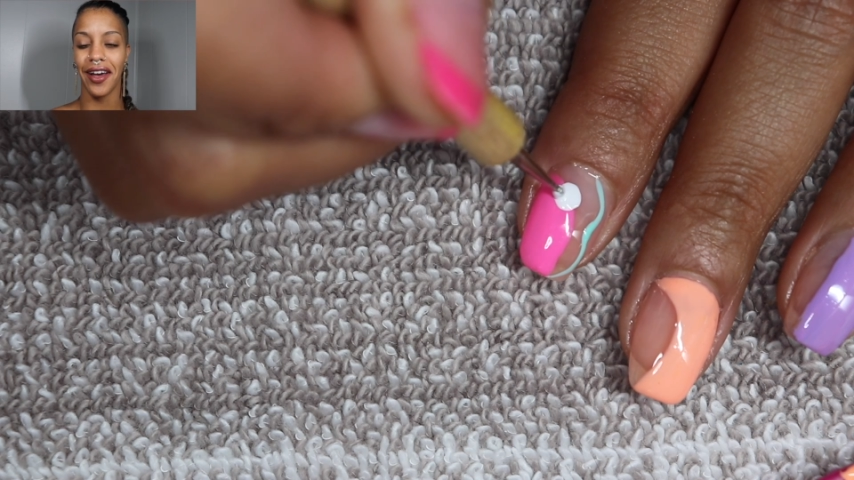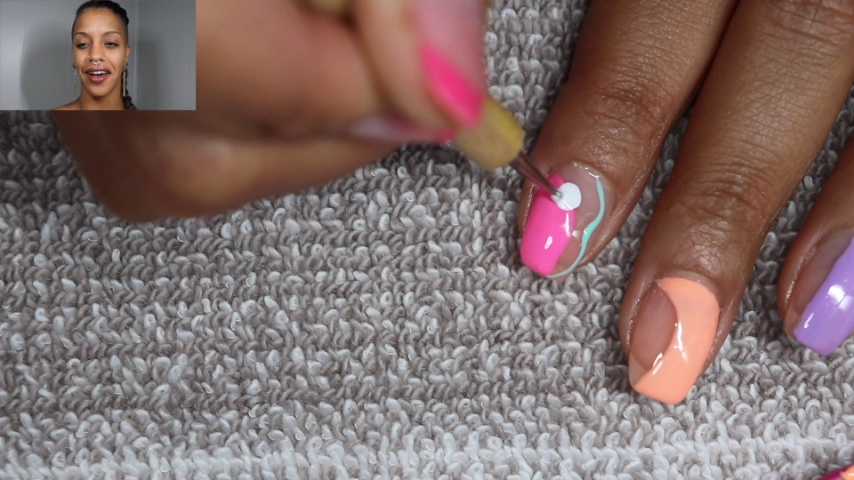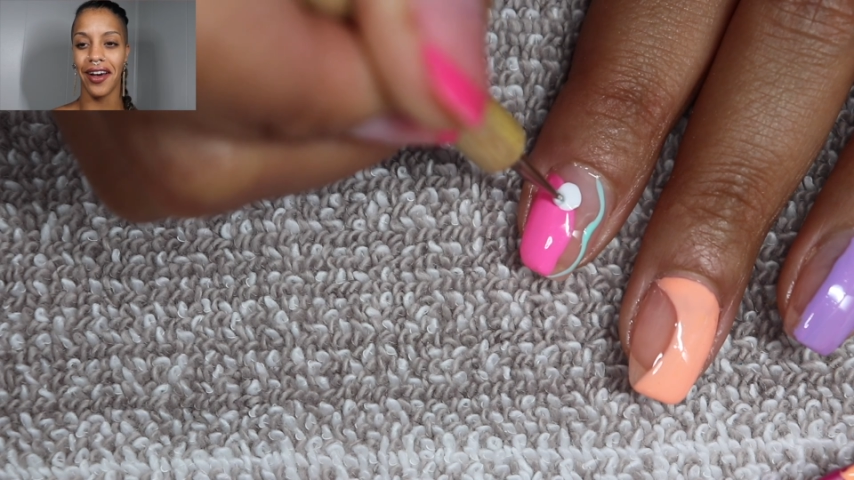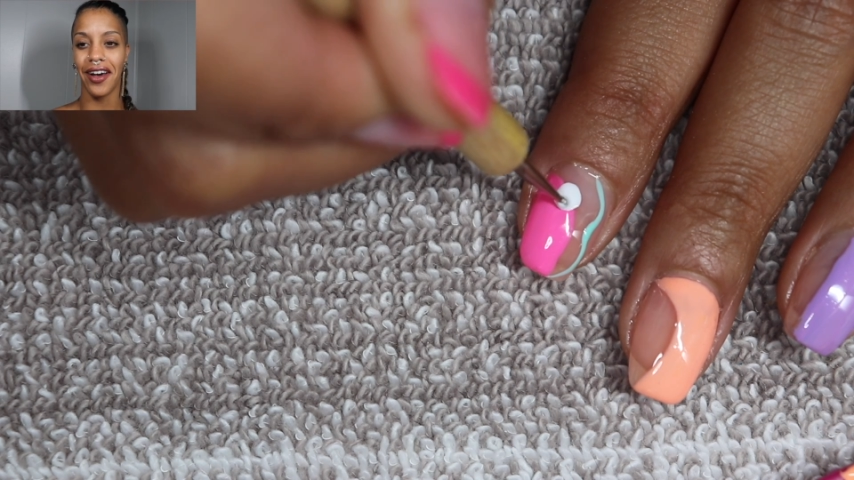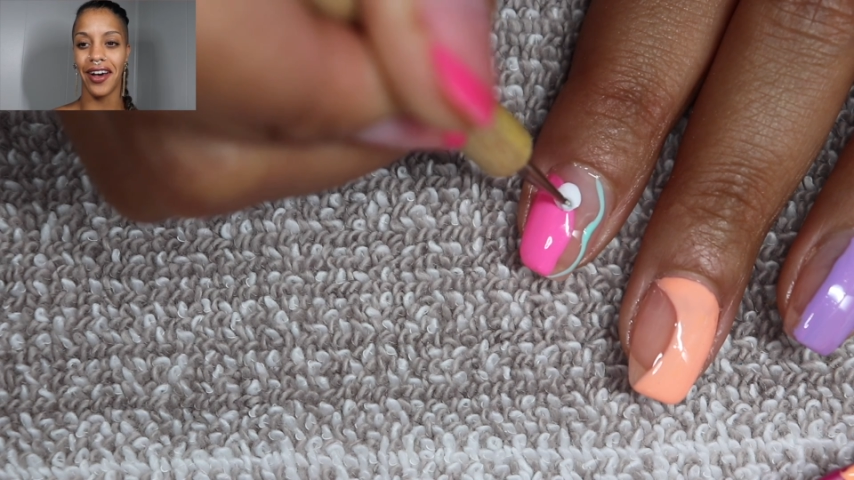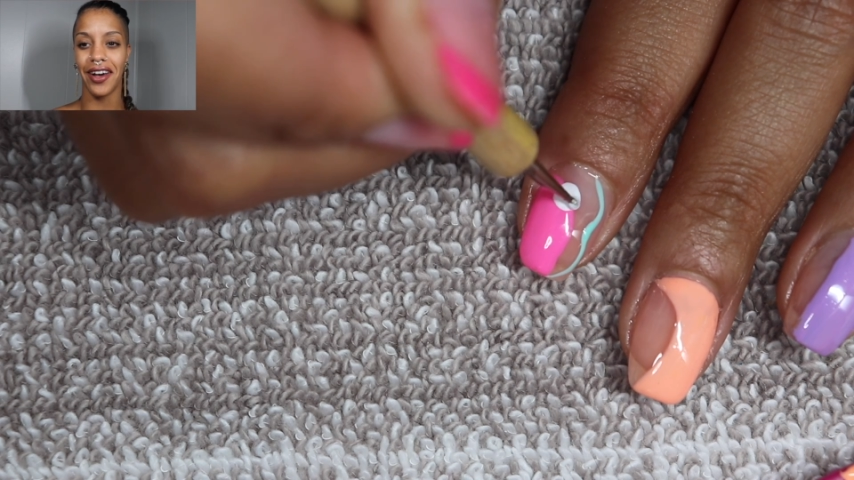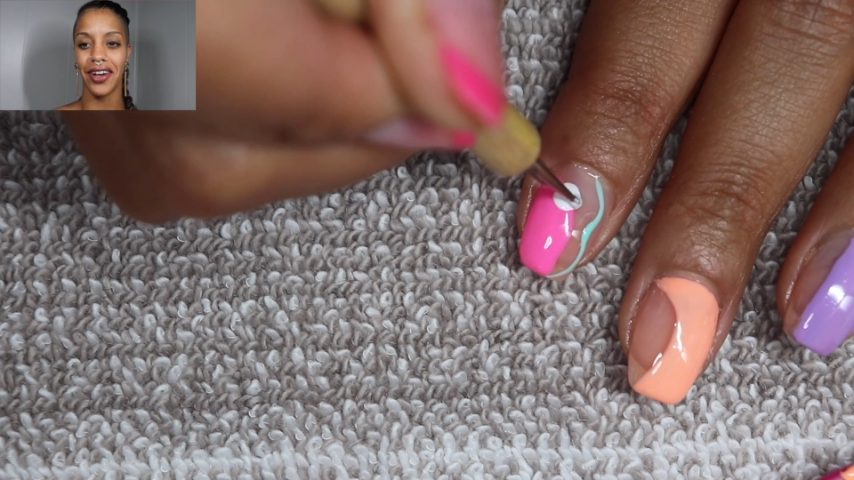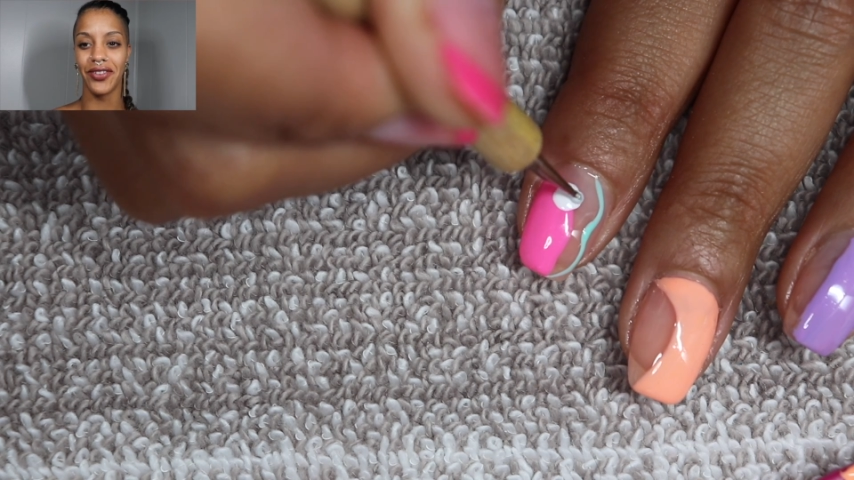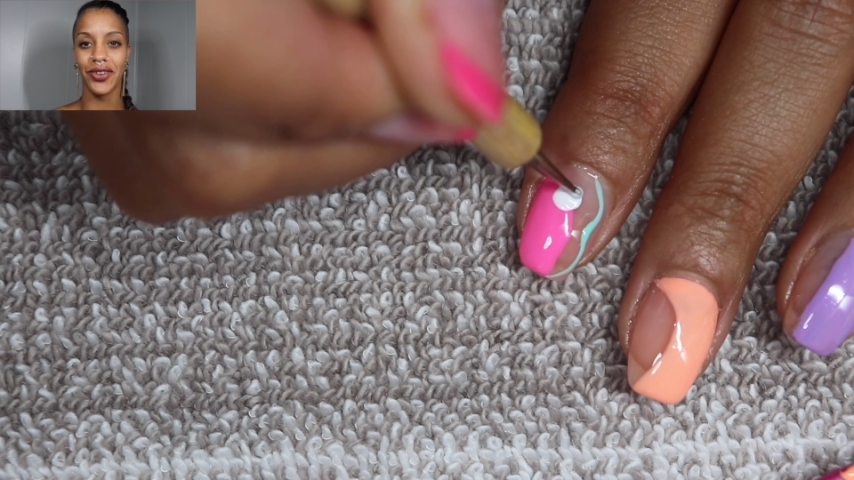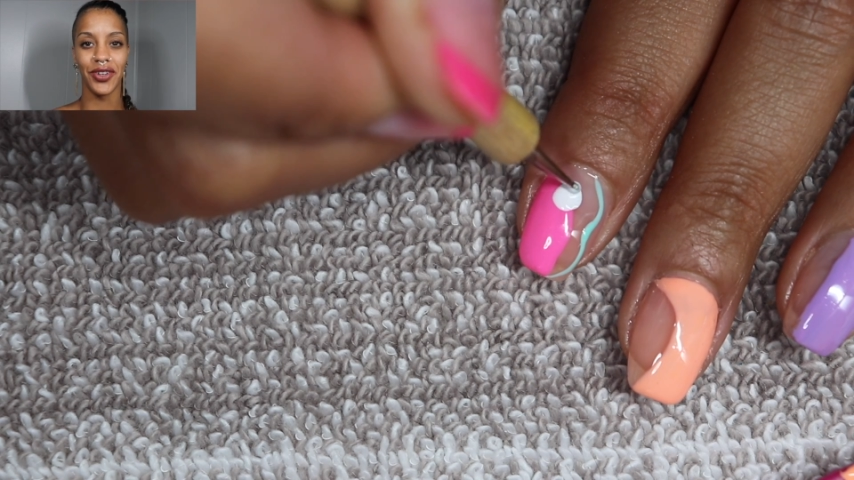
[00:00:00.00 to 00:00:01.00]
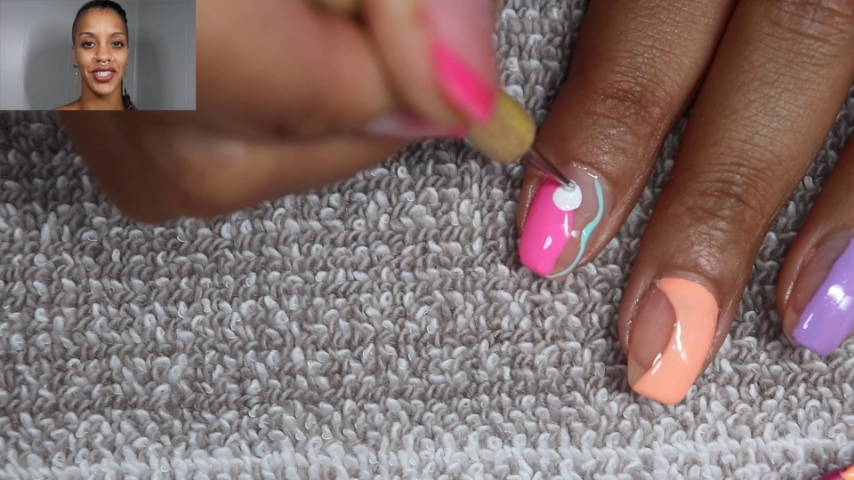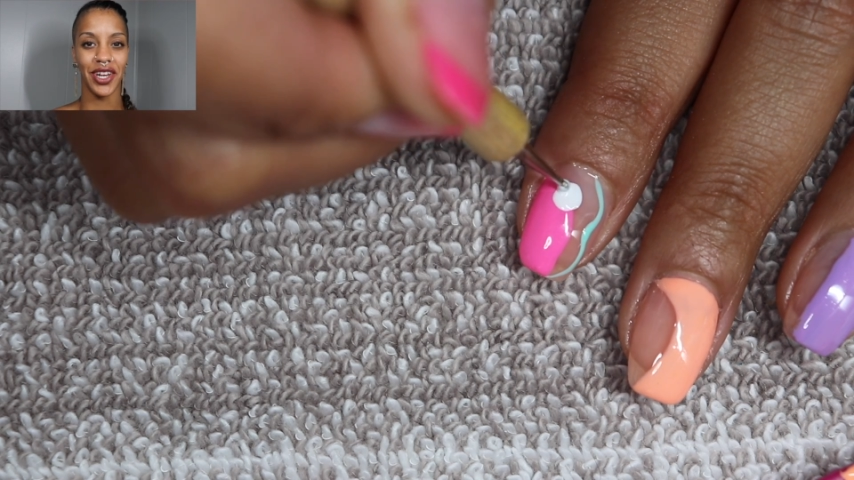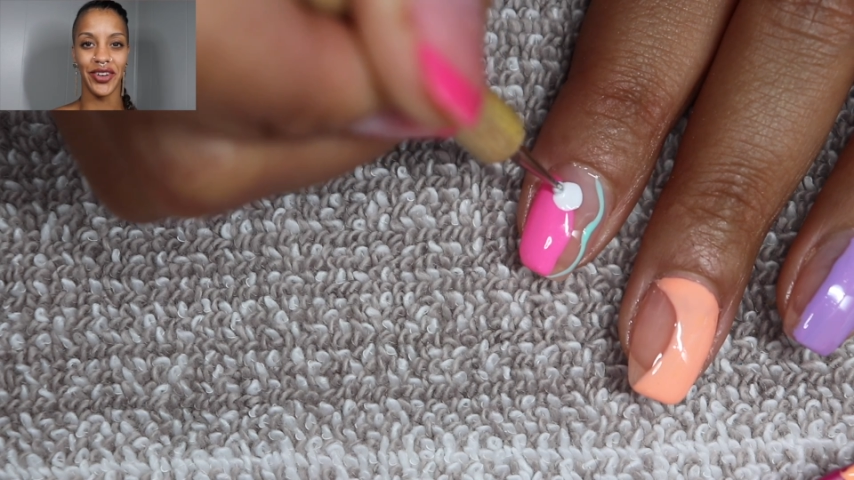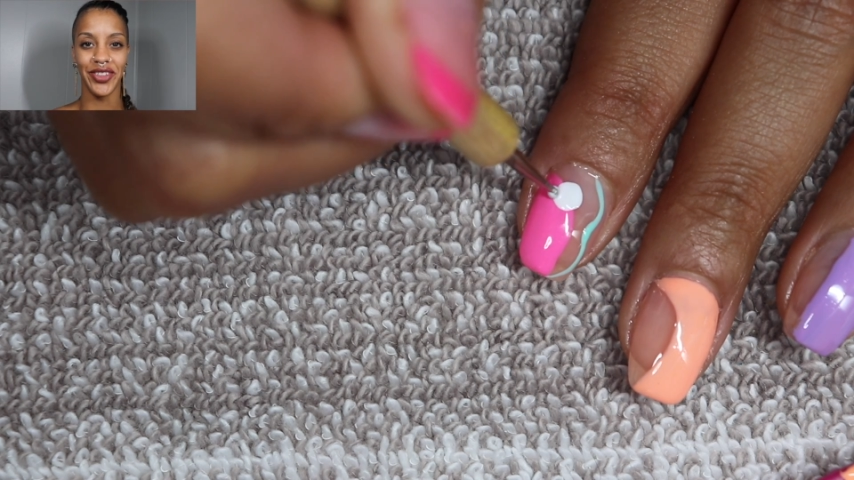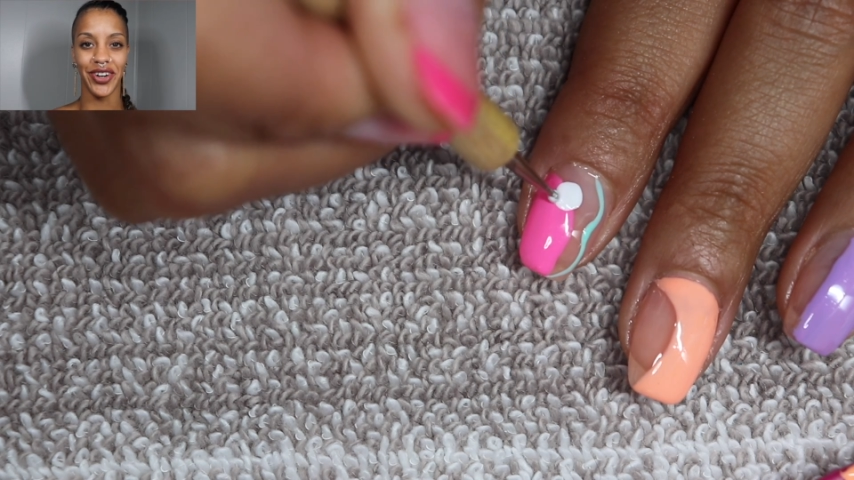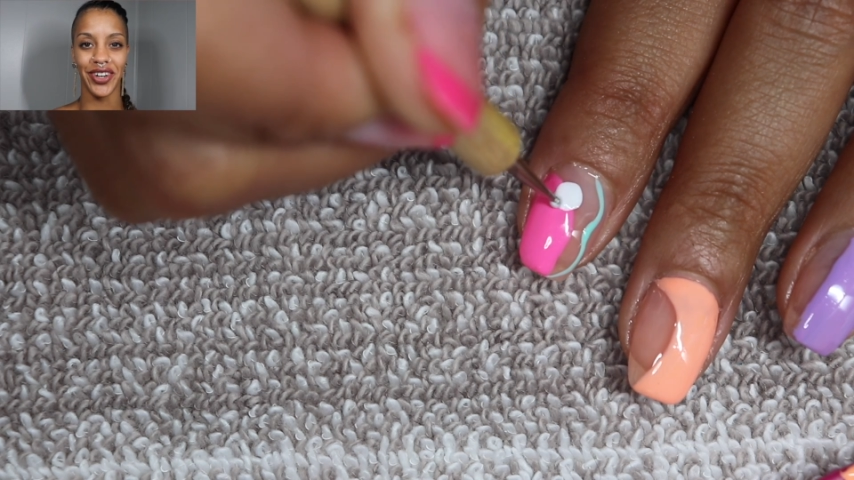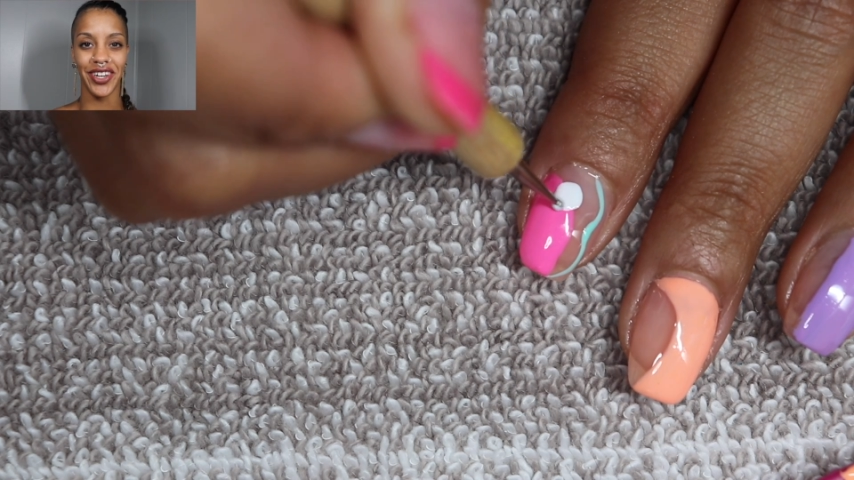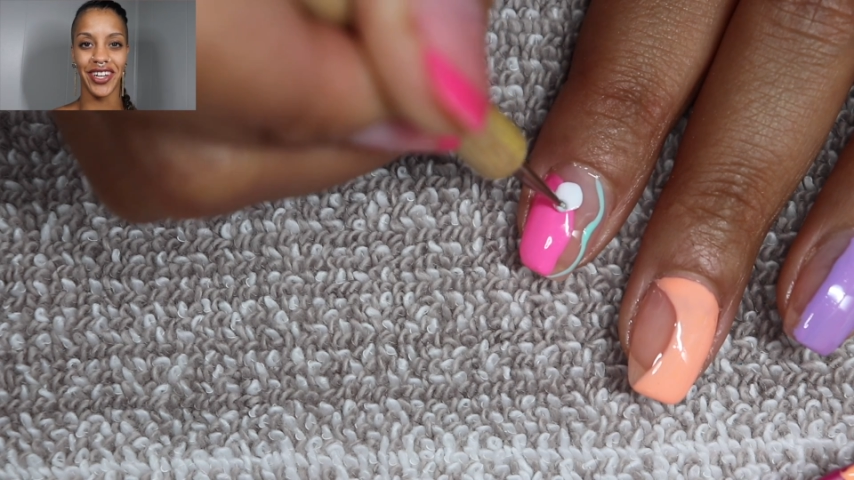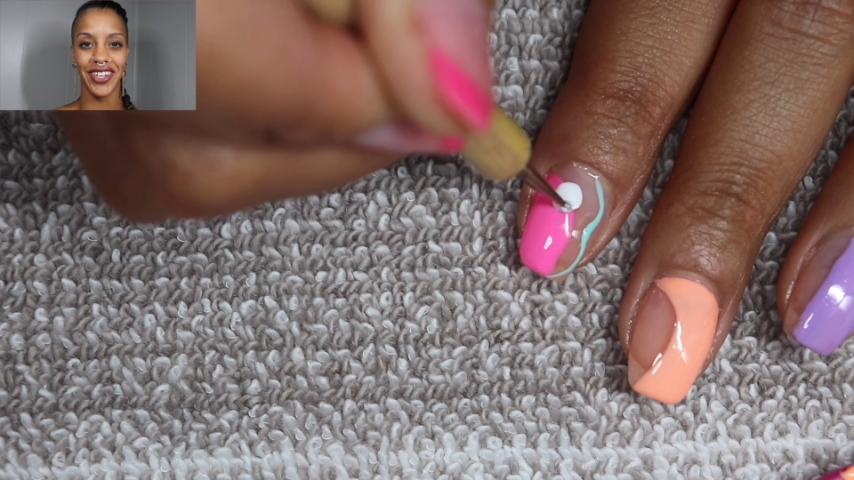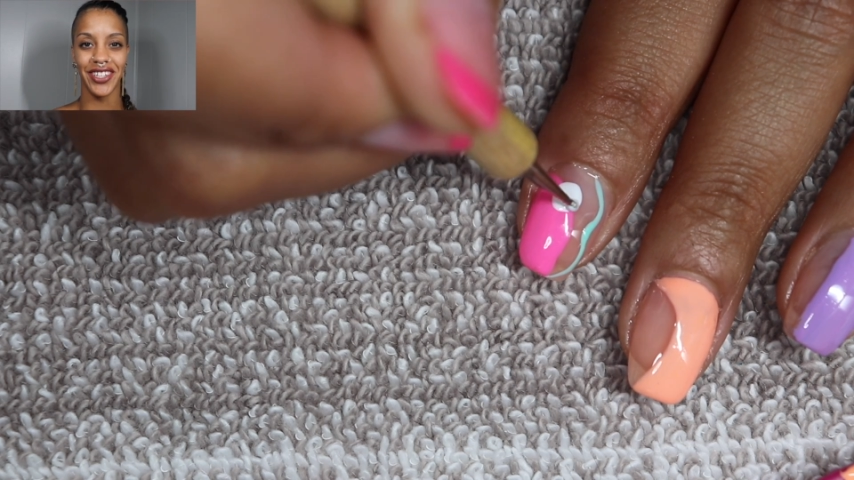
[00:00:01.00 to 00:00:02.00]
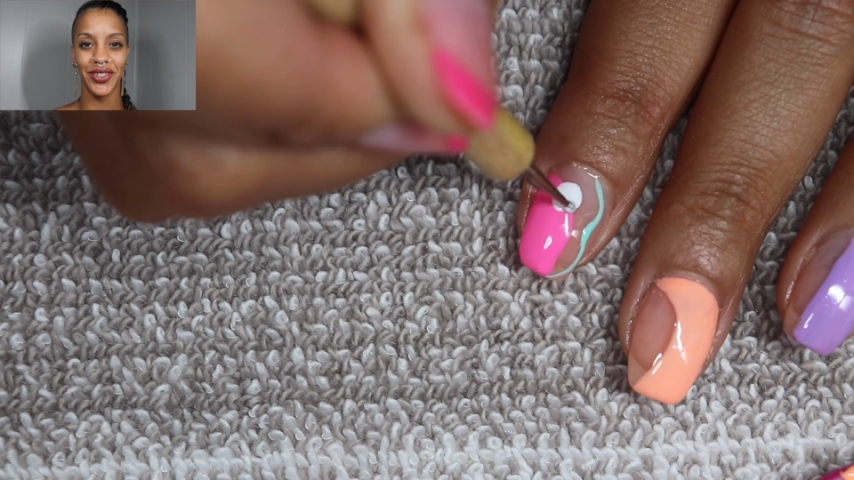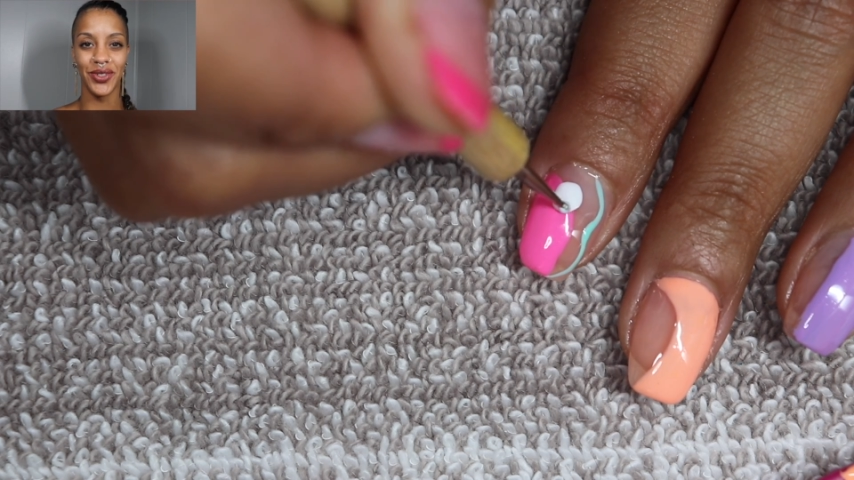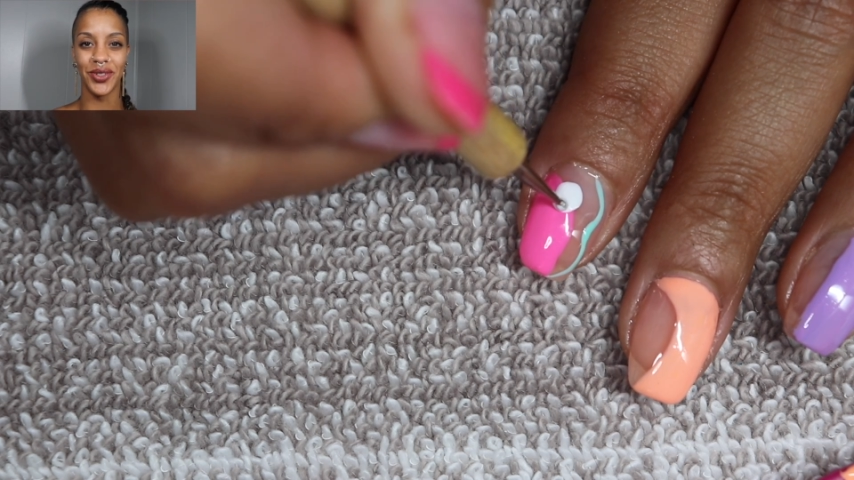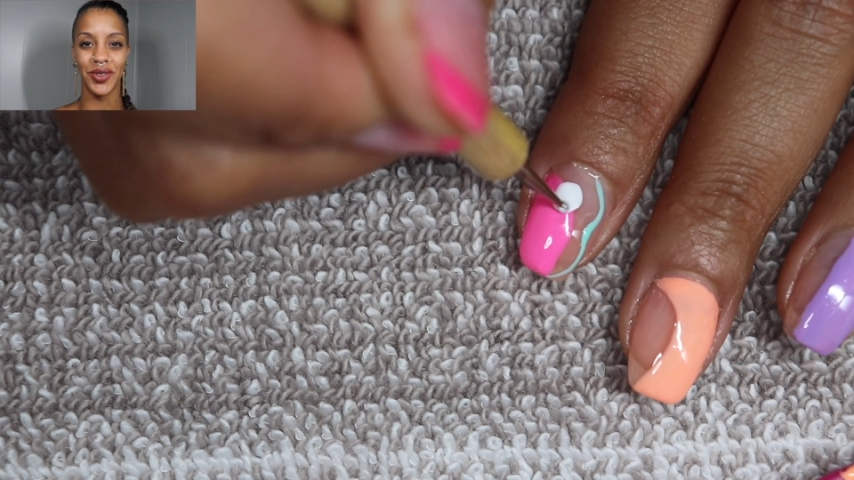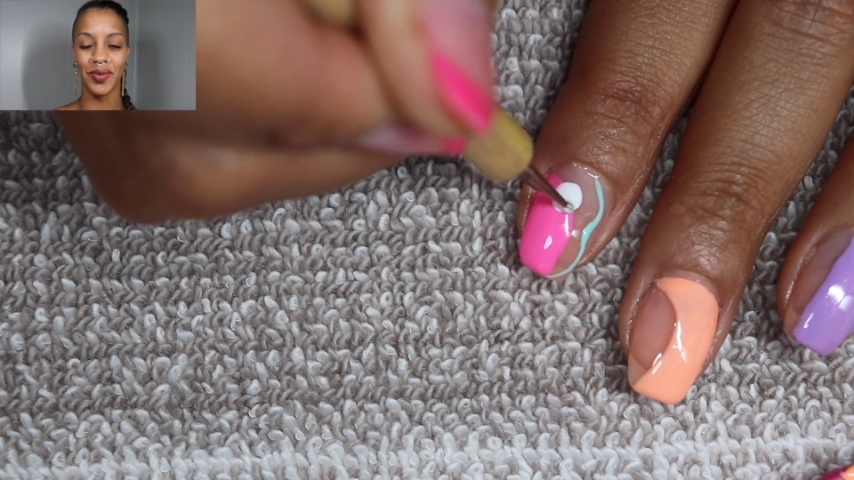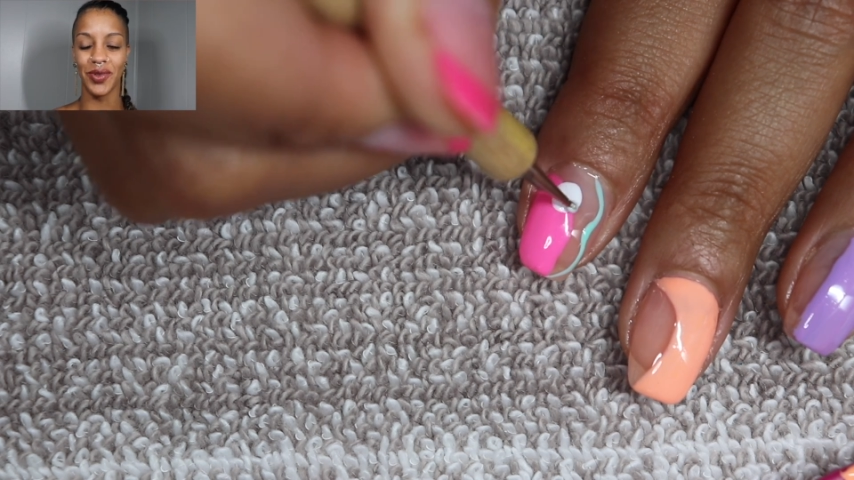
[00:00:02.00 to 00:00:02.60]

Of course, I learned it on YouTube.